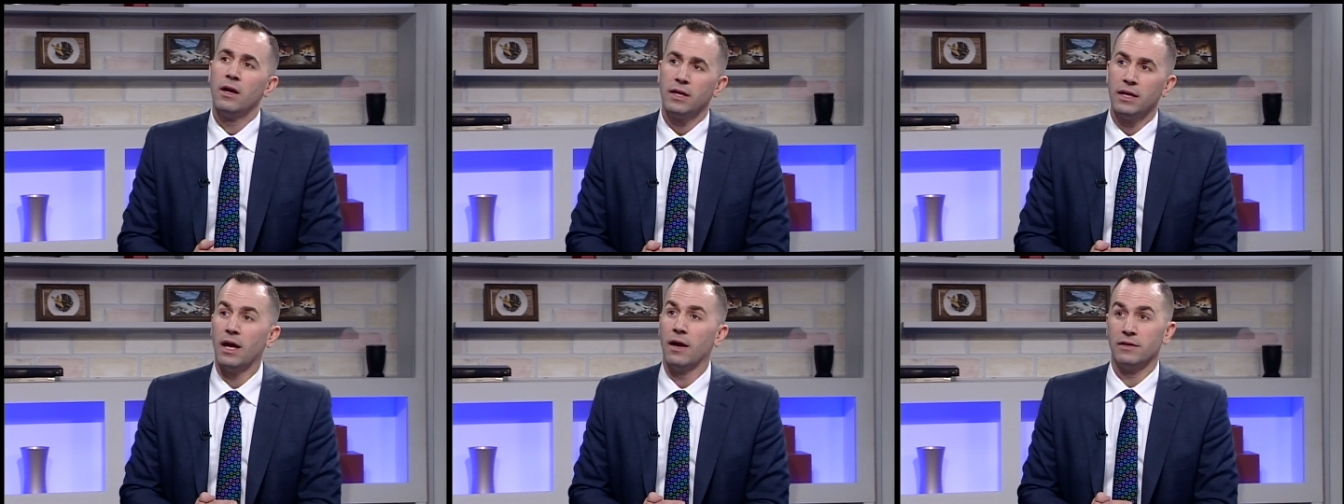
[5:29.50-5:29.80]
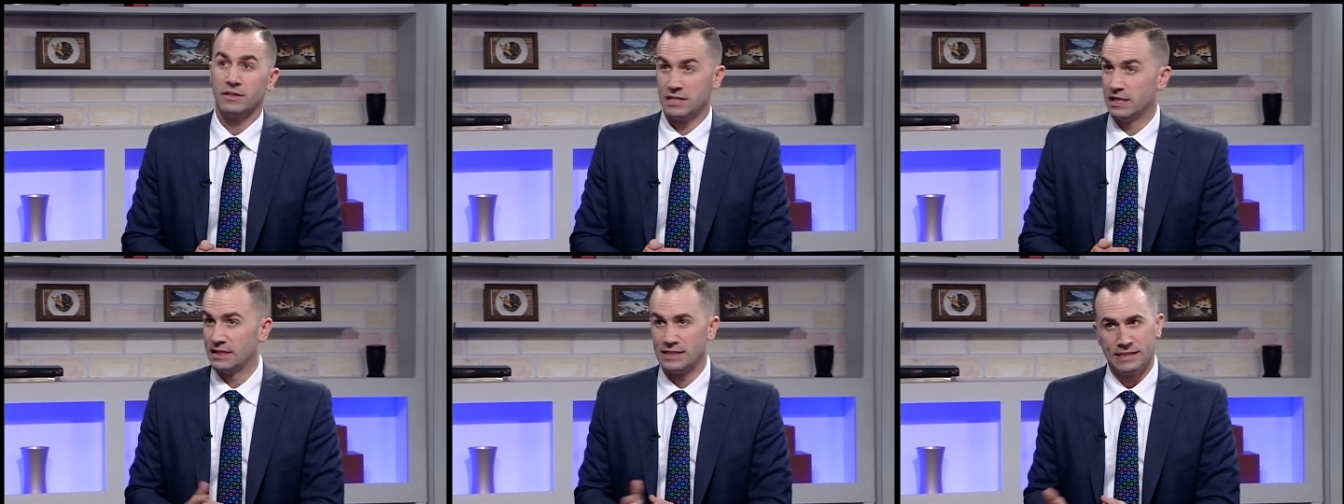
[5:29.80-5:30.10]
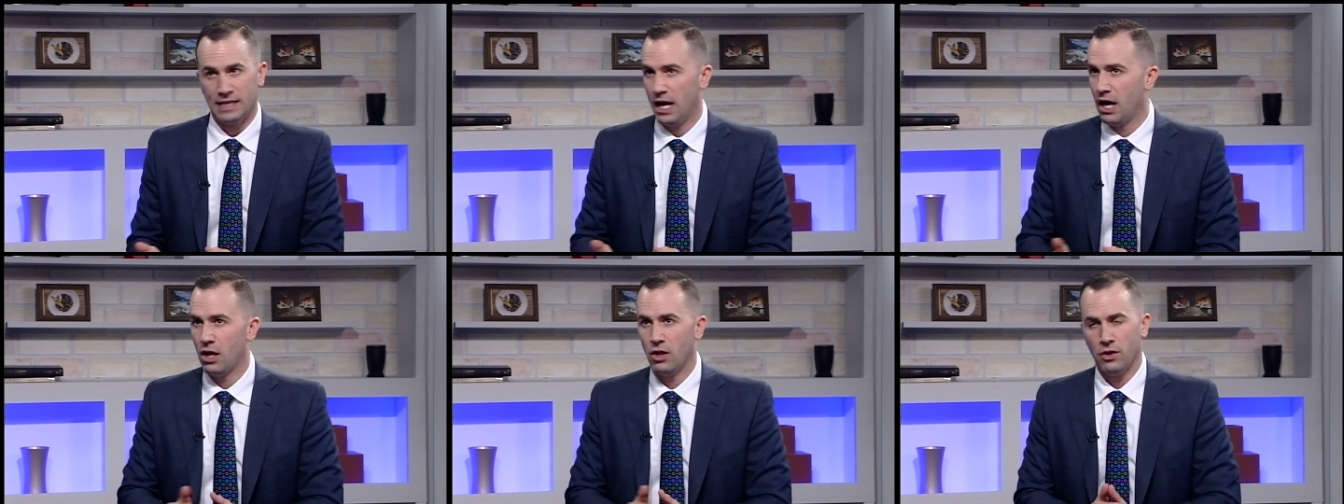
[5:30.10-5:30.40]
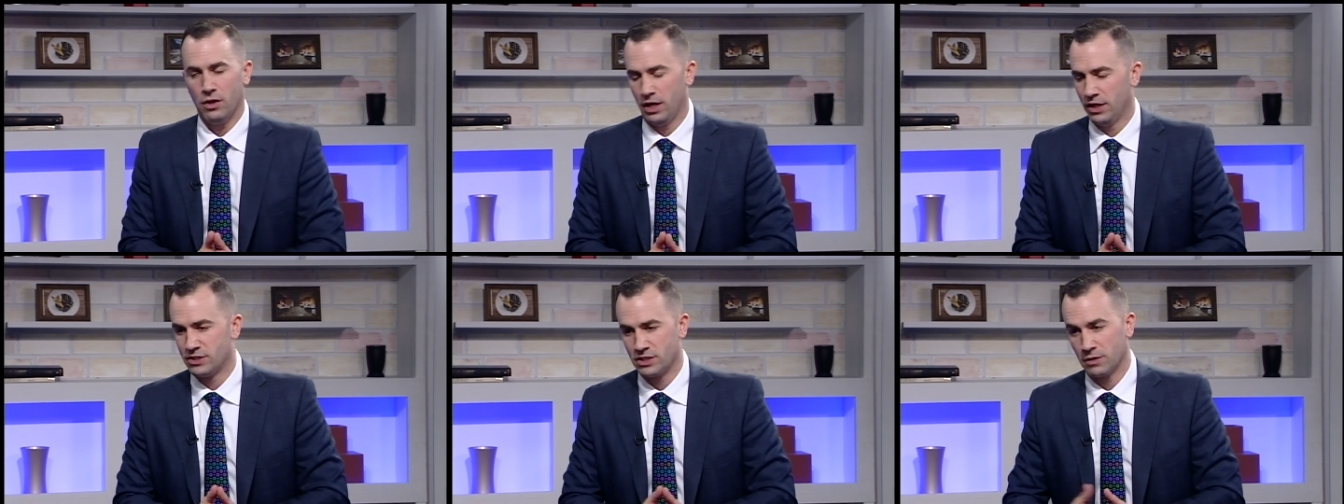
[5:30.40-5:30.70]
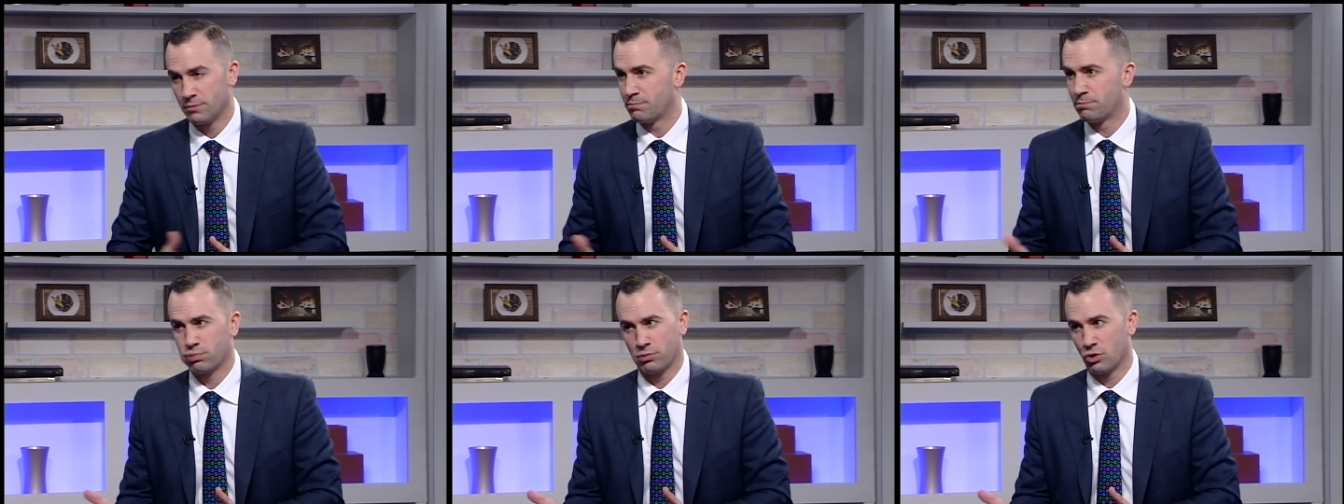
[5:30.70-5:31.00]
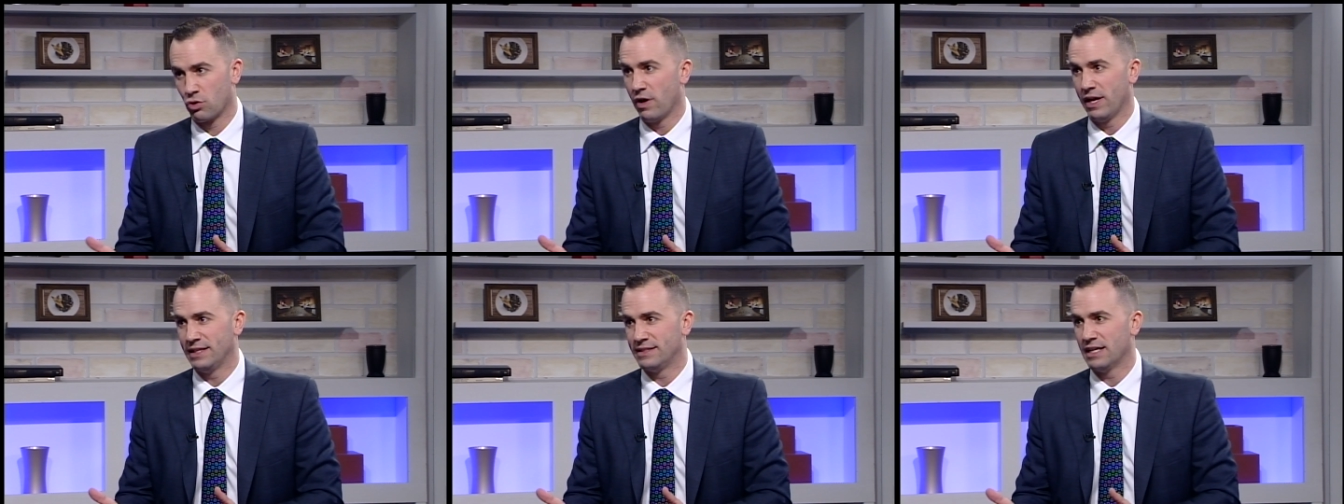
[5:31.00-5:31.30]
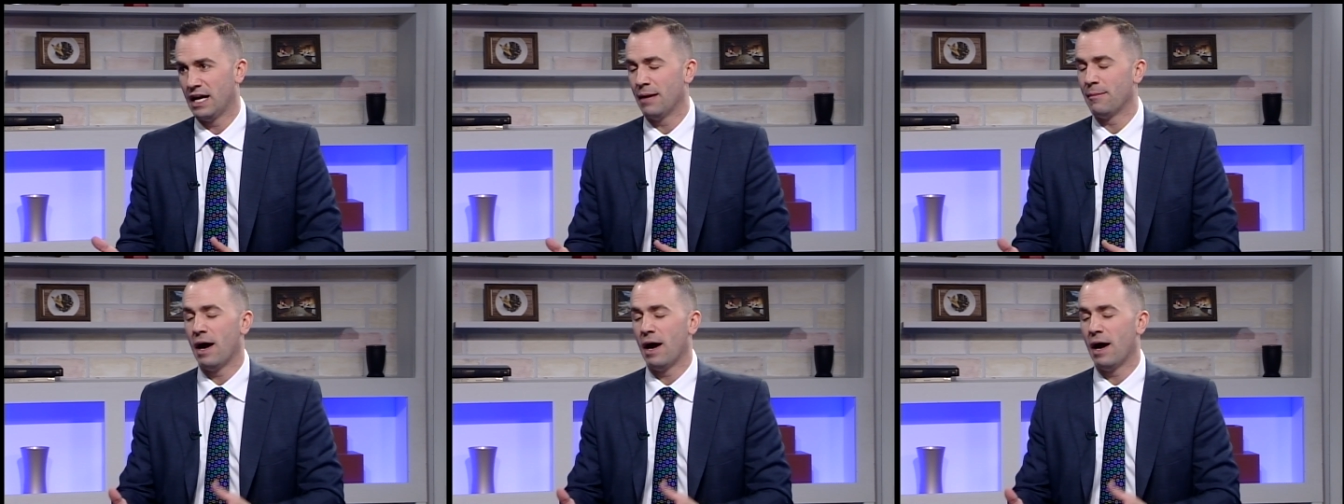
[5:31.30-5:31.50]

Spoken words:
Yeah, to sell, it's a great time.